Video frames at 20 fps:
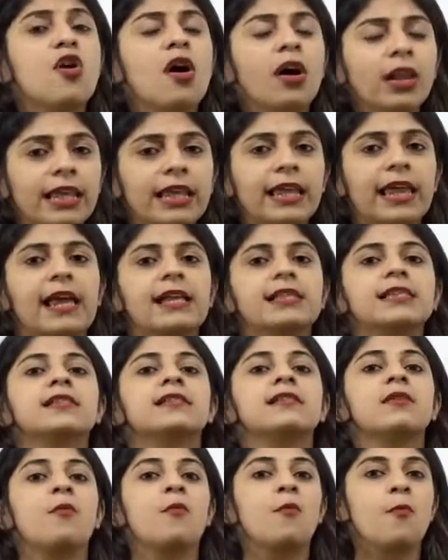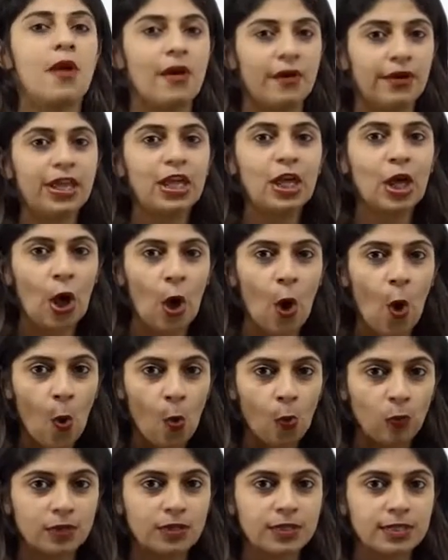really gets very
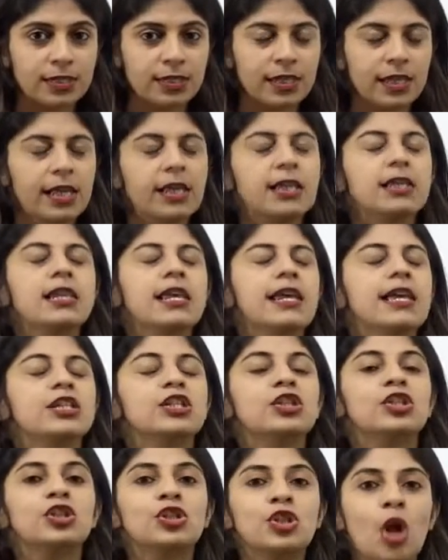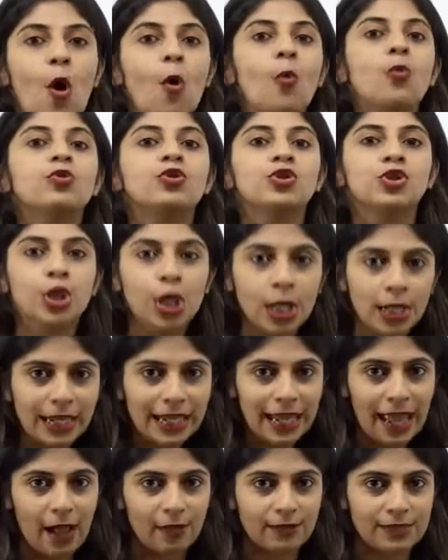cold. It is so
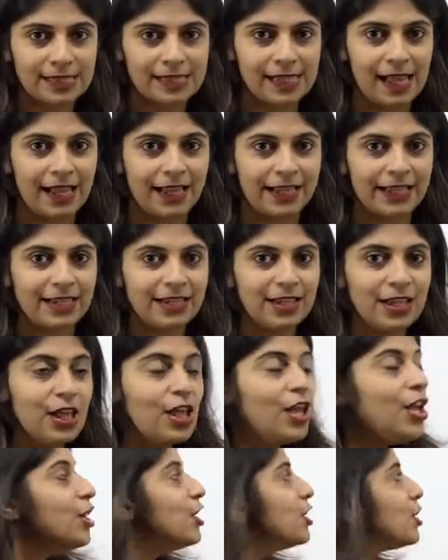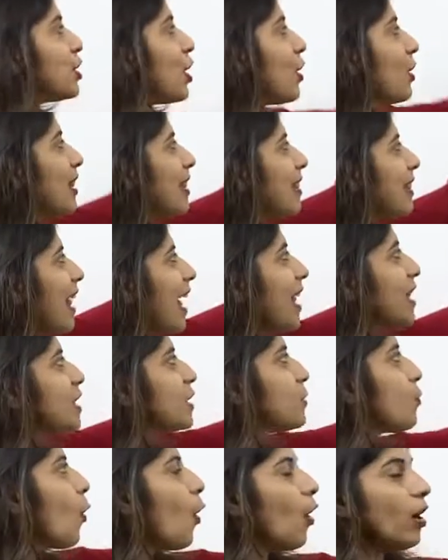chilly outside. So
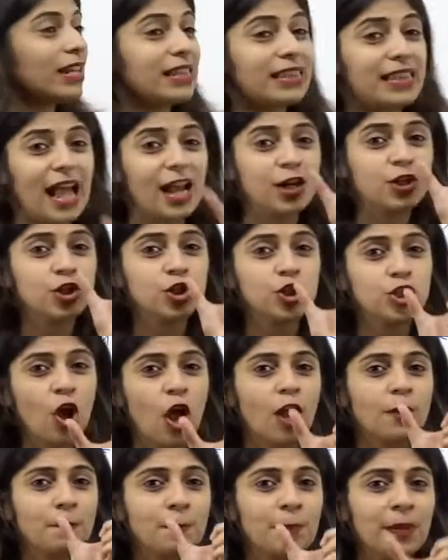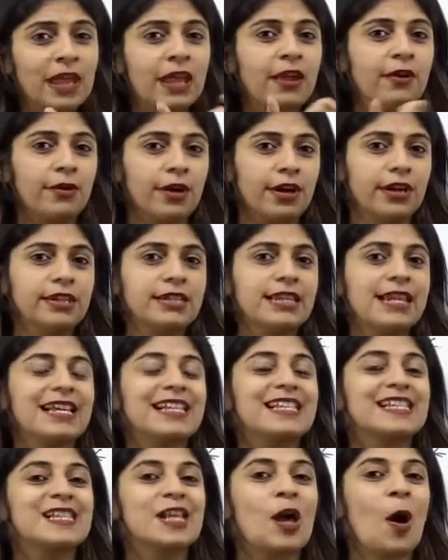that's what that short period
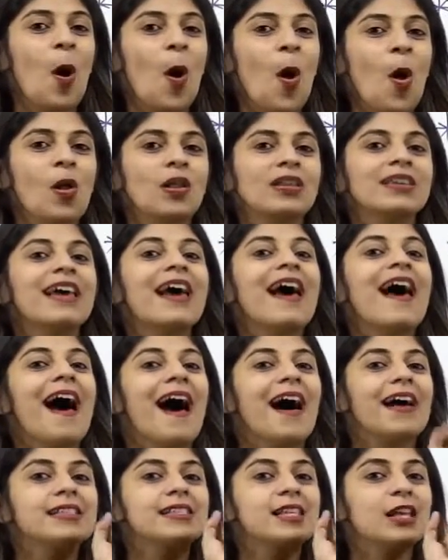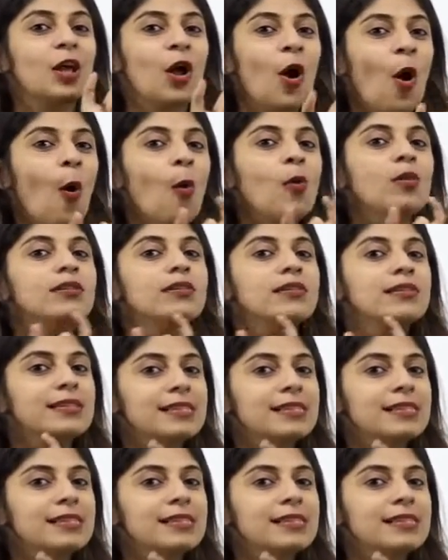is called as a cold